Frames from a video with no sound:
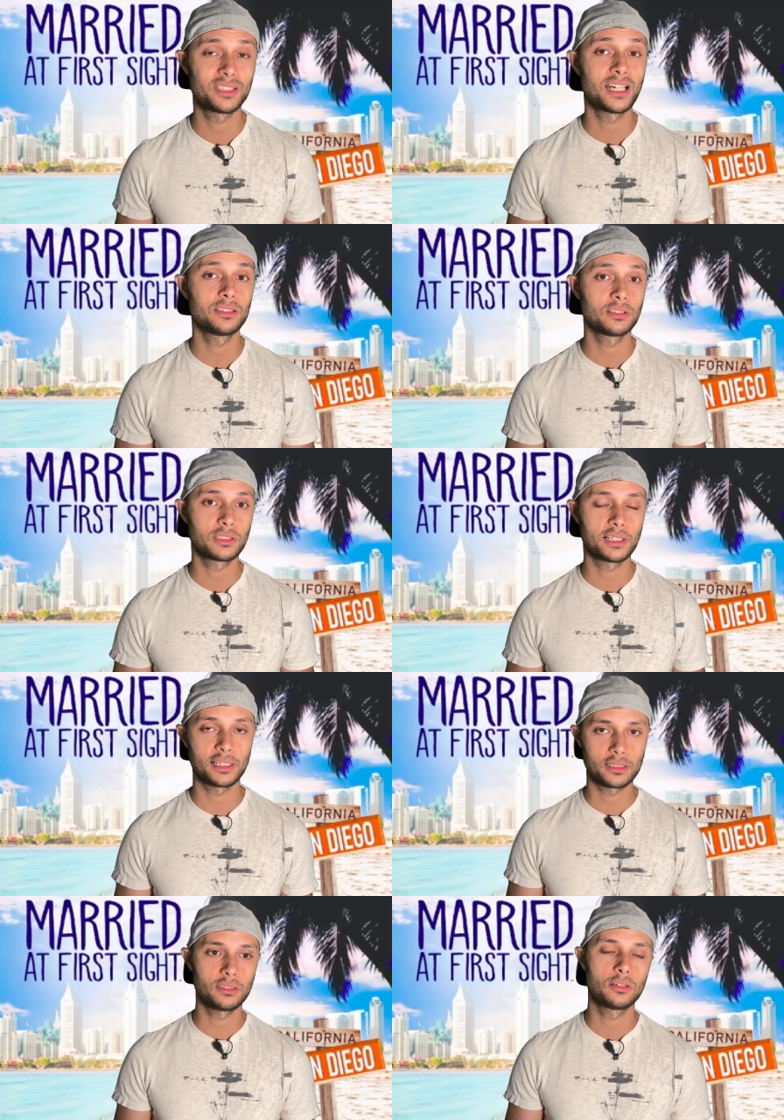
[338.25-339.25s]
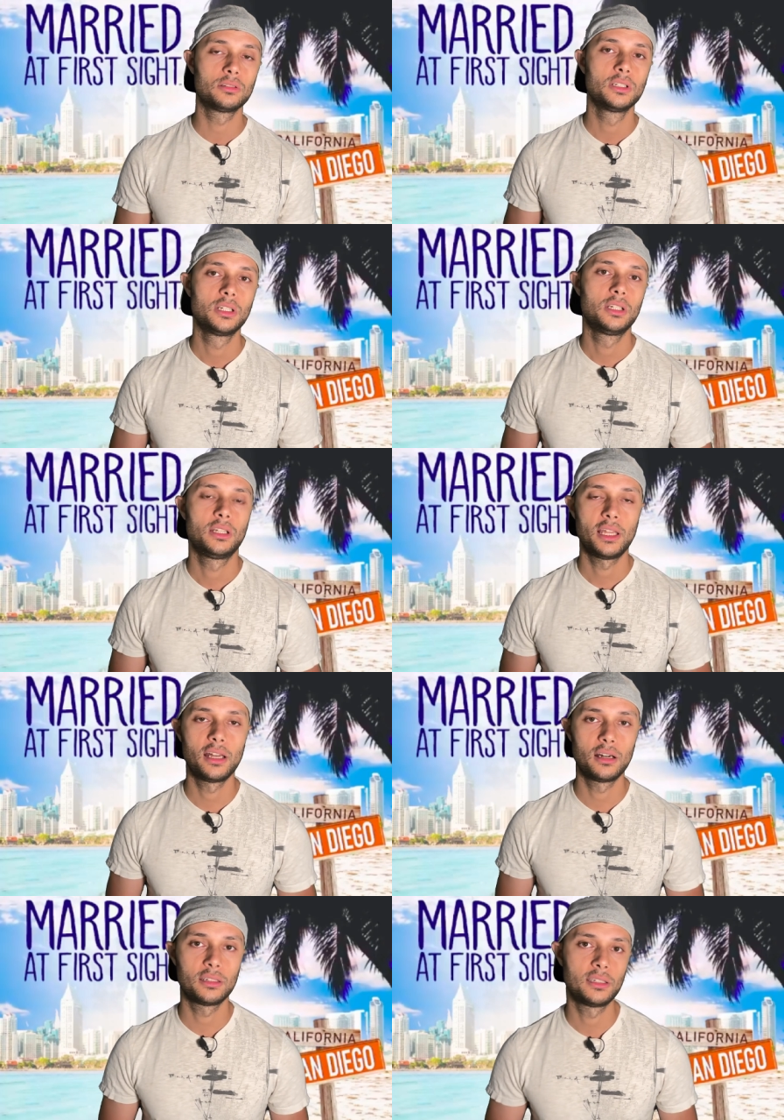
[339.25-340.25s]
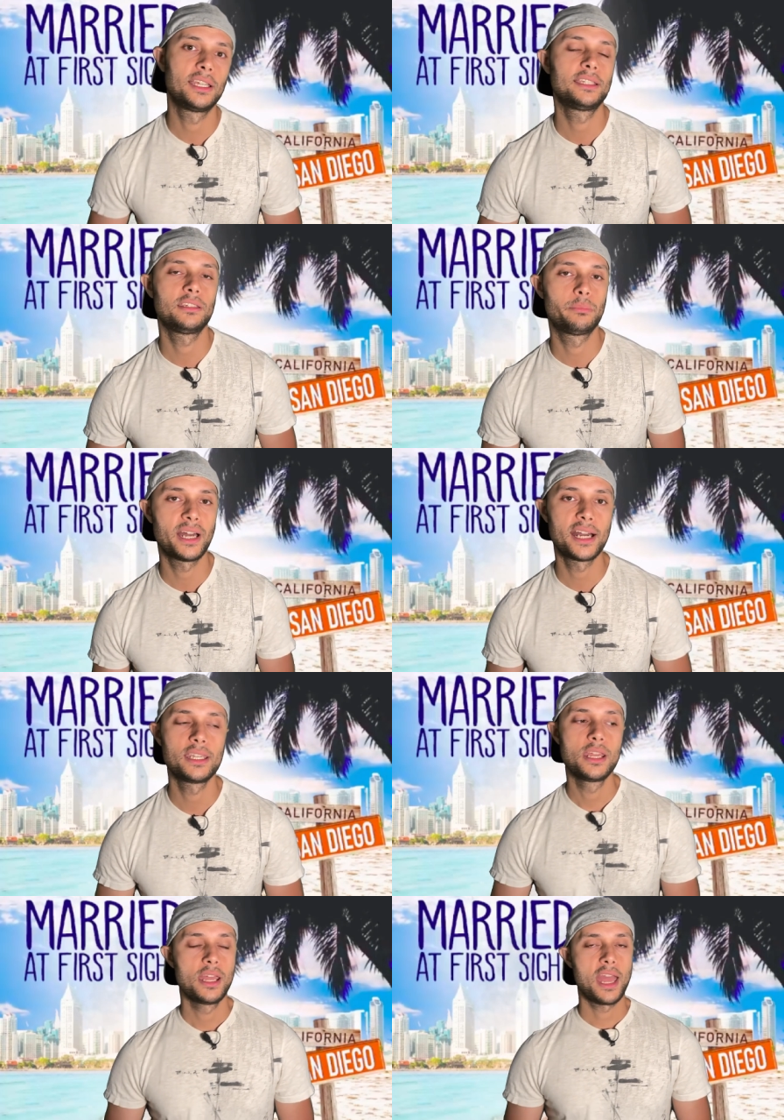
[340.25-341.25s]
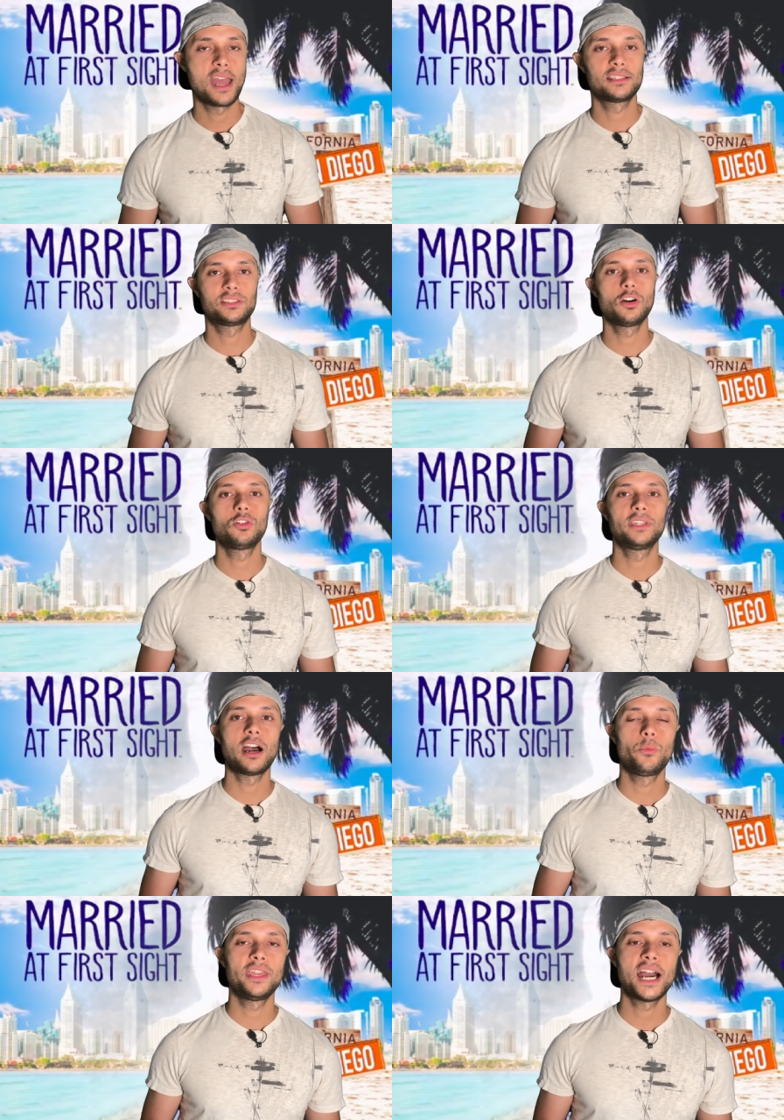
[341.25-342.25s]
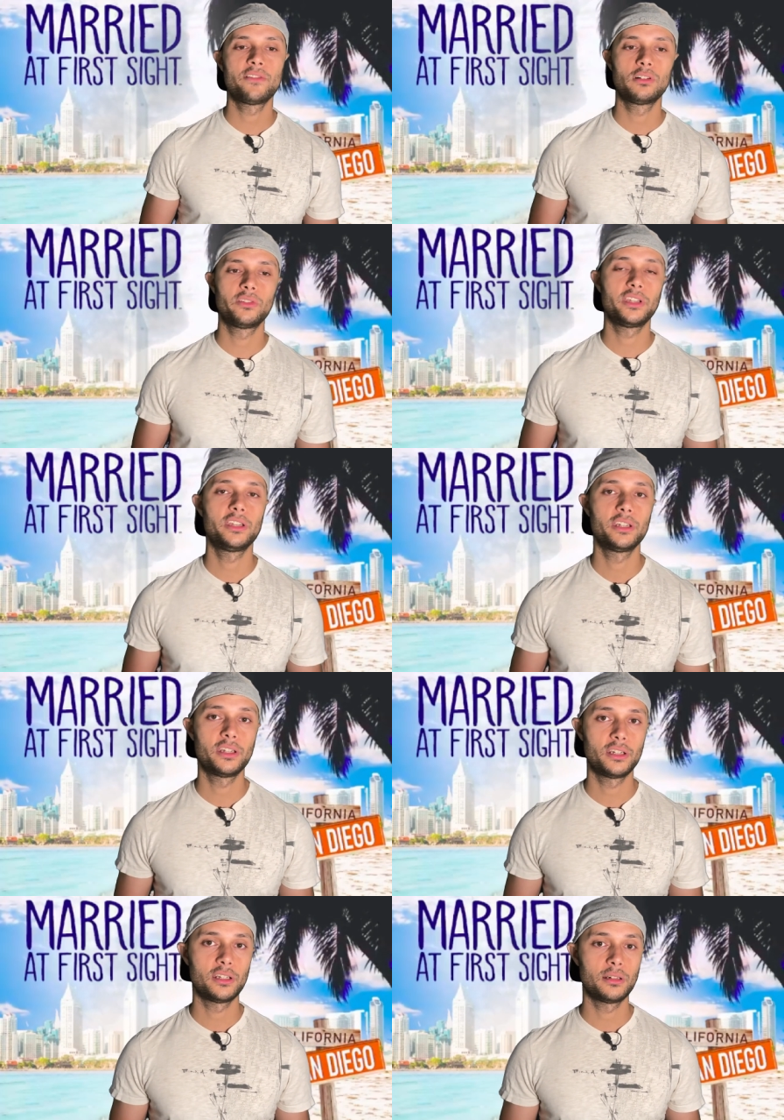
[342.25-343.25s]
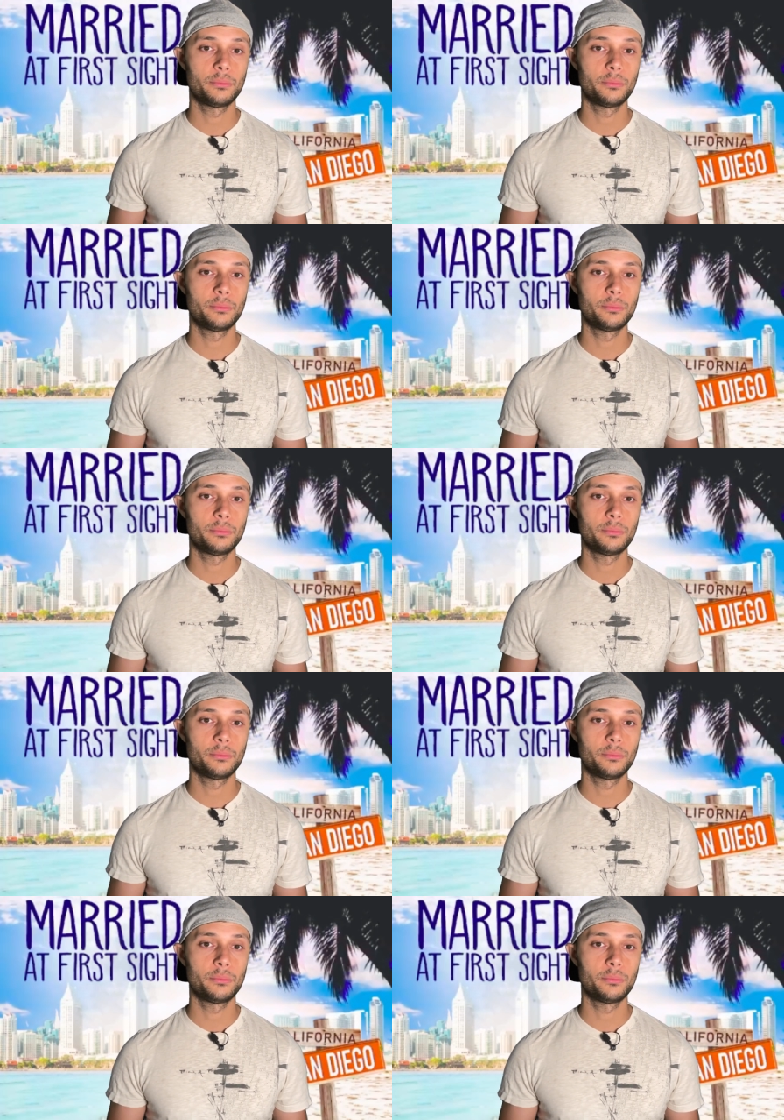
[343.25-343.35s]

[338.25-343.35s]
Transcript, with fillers: to not look like, you know, anything bad. And so now we have over here